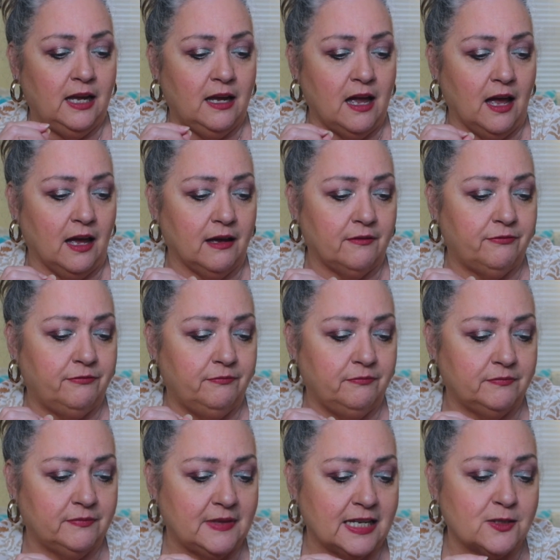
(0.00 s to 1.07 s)

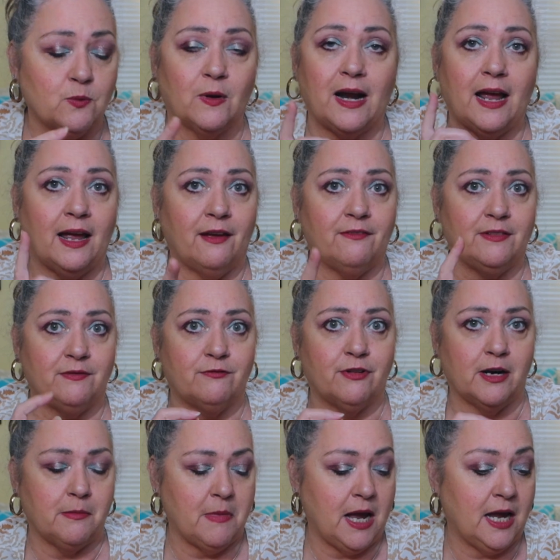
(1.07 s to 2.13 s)
That's what I have in
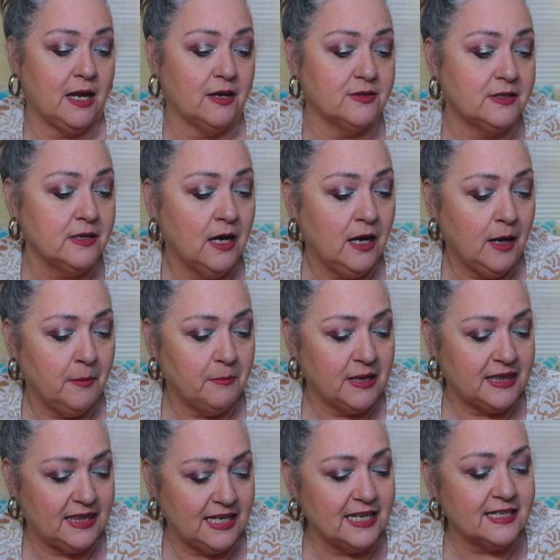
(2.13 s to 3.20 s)
front of my house.
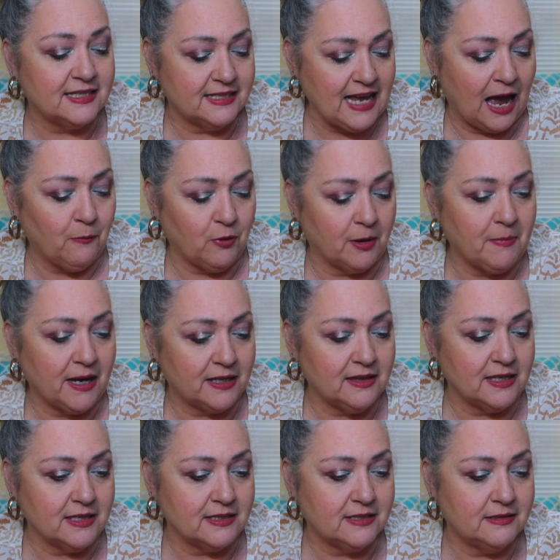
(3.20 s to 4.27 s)
But this, I want to make
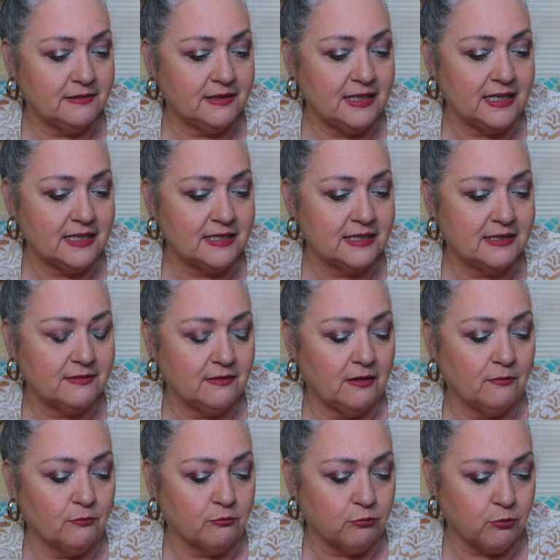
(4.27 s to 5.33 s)
this. This
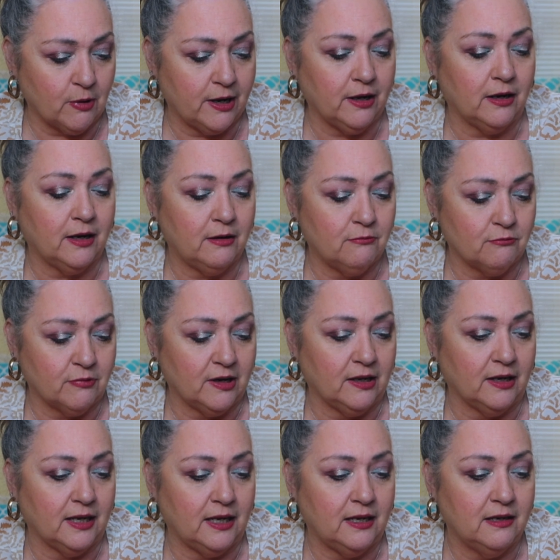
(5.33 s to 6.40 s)
really,
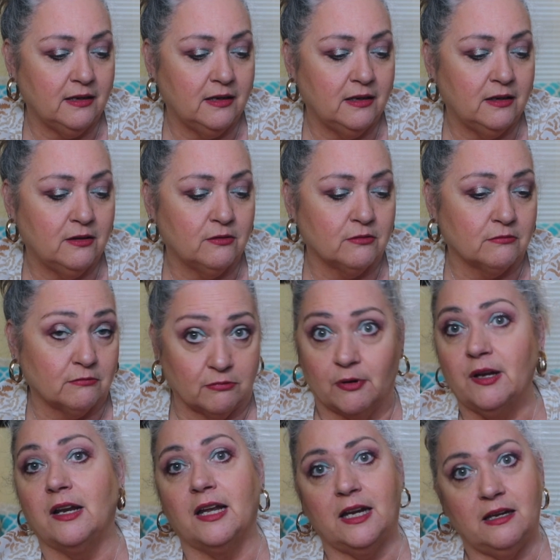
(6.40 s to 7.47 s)
really,
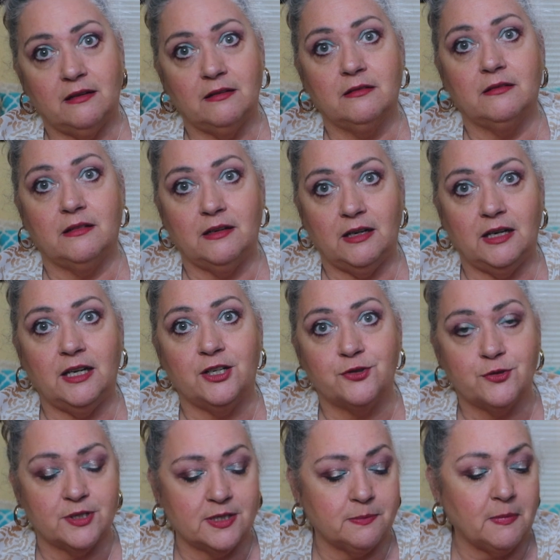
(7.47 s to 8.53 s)
really
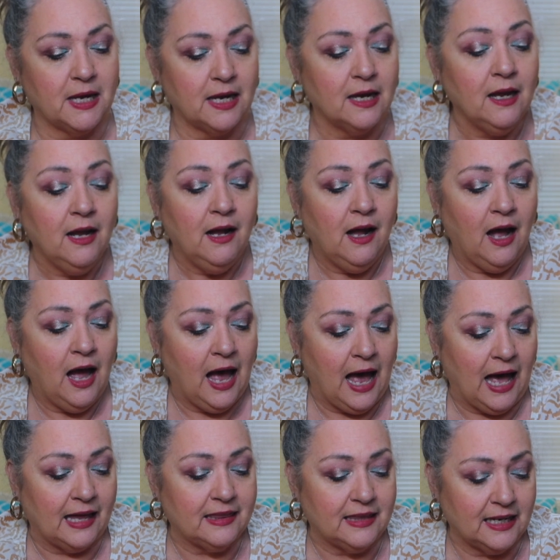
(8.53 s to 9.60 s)
interests me.
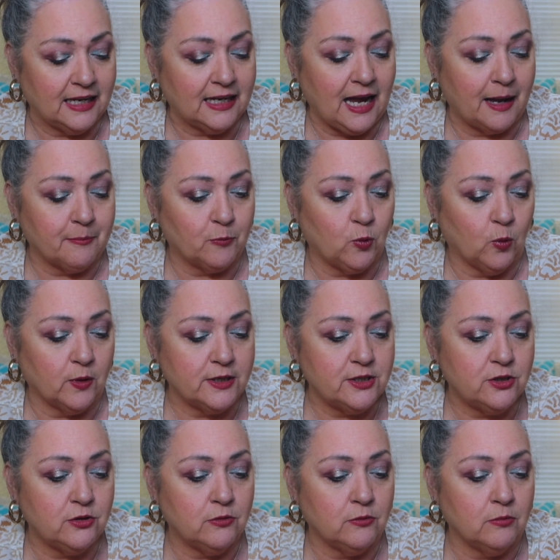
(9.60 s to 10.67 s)
I think I'm going
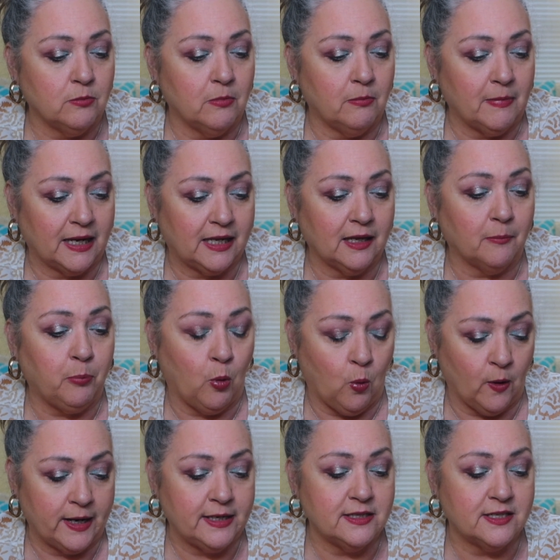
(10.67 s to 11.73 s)
to make it a
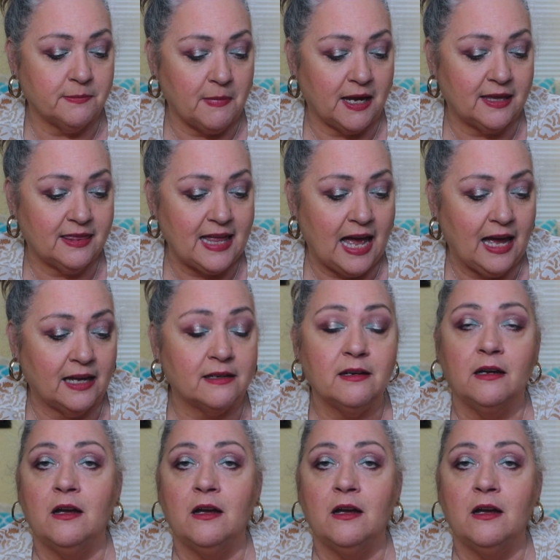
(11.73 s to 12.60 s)
point to make that